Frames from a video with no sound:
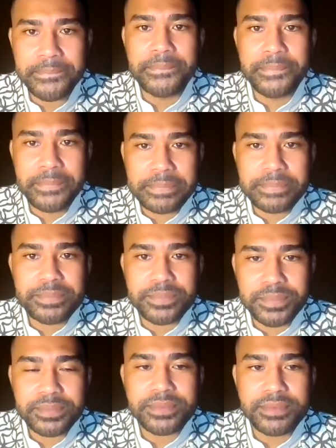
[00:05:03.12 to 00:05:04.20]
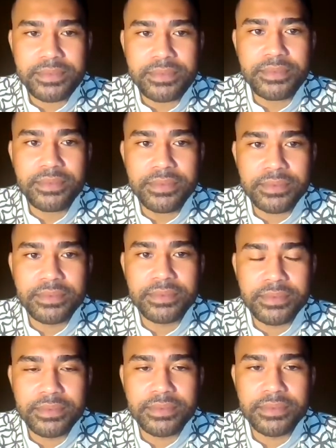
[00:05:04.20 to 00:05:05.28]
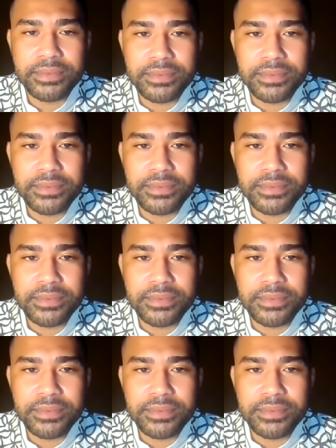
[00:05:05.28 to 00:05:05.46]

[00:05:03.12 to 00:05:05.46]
might then inform what